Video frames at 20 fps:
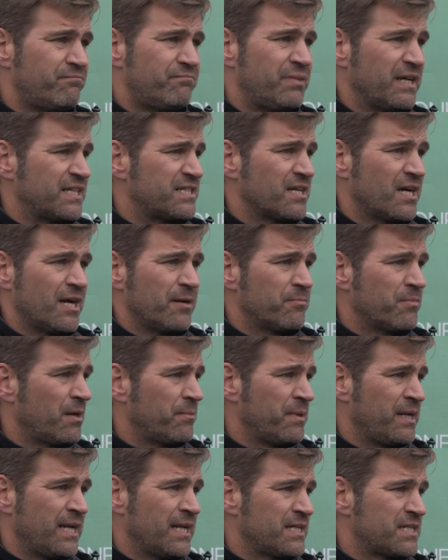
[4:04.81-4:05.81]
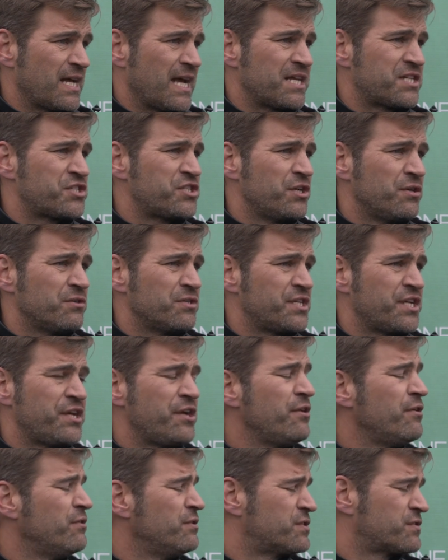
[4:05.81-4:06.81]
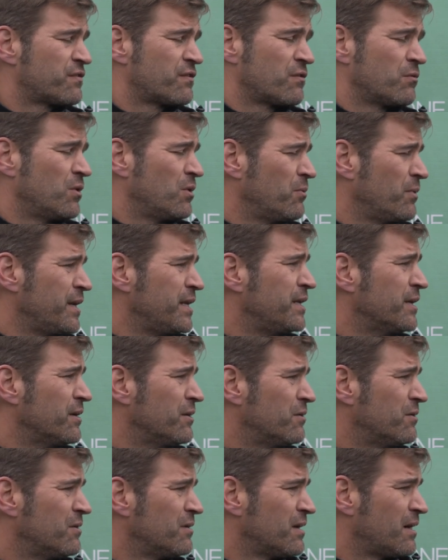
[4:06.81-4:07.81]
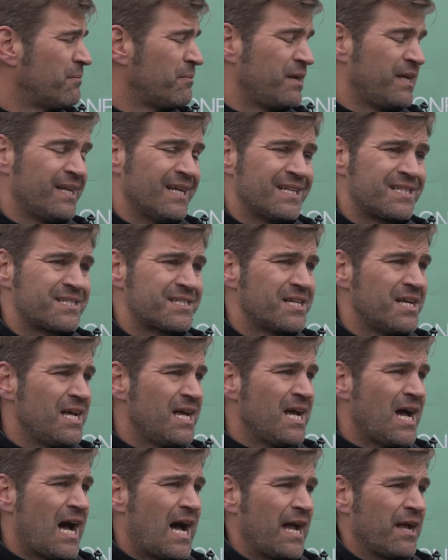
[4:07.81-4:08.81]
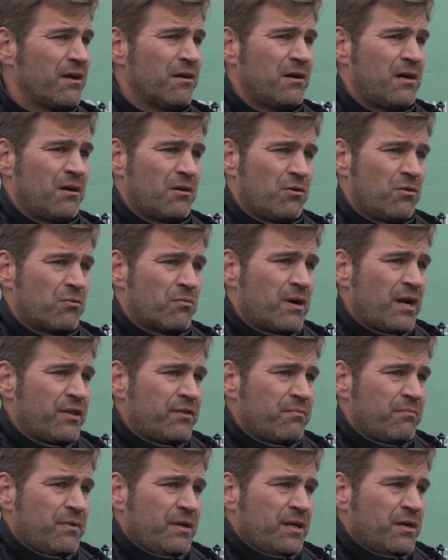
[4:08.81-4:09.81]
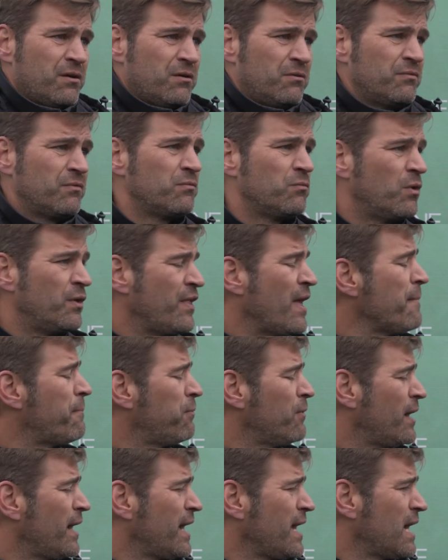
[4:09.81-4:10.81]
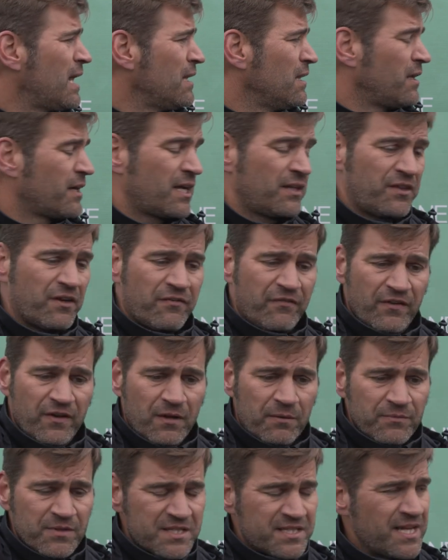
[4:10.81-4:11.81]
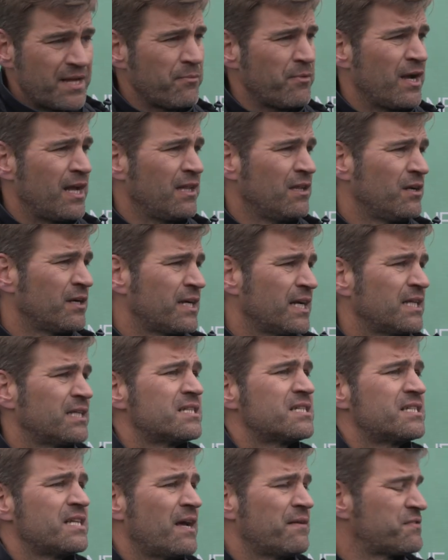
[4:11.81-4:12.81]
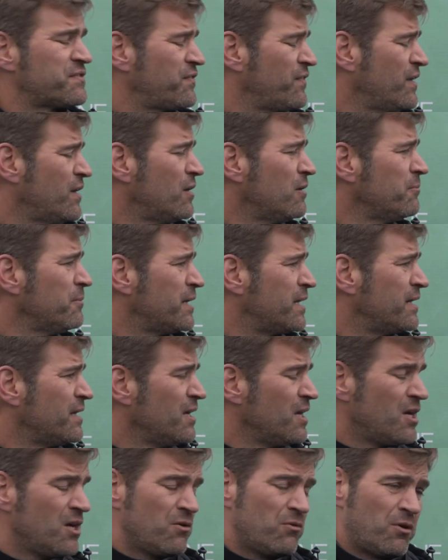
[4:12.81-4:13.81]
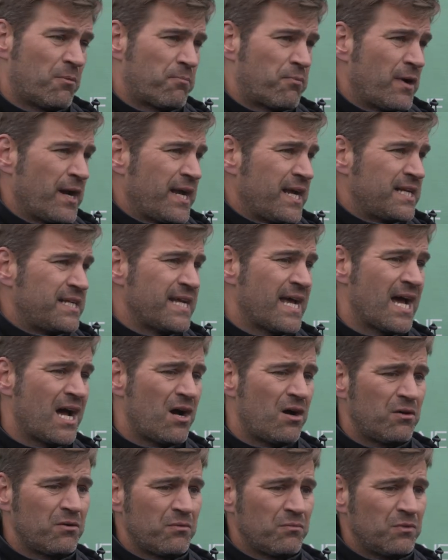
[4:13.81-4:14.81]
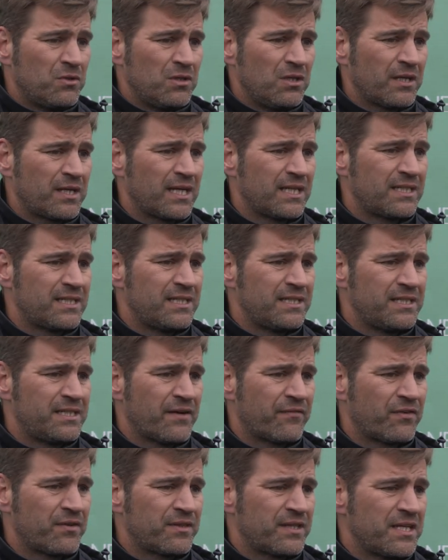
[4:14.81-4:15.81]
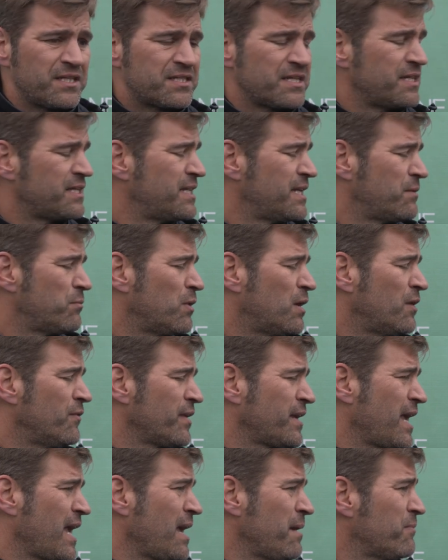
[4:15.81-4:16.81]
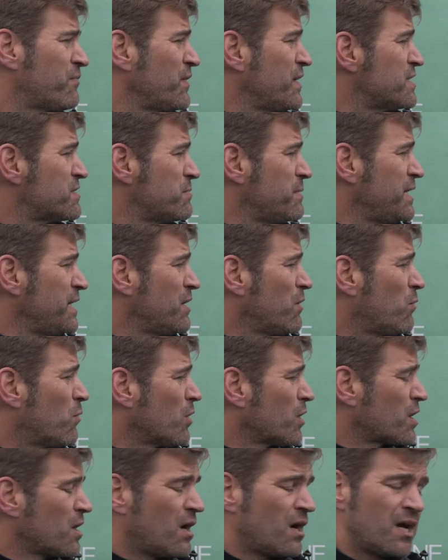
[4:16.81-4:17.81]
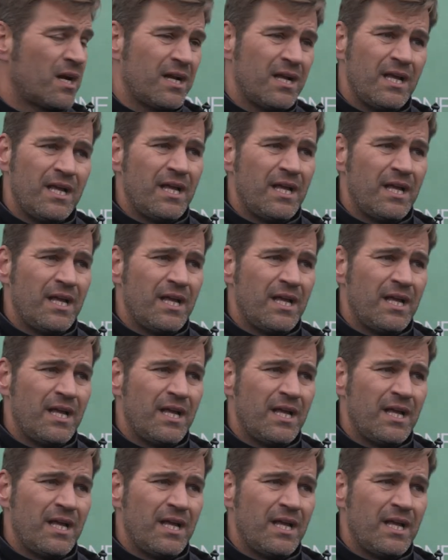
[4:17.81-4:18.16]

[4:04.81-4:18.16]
Big time. I mean, it's S2 is huge for what we do. I mean, I'll go right, you know, when they play, I look at their film the same way I look at Steph's film, and we'll break it down and we'll look at different things they did well in the game, things we need to work on.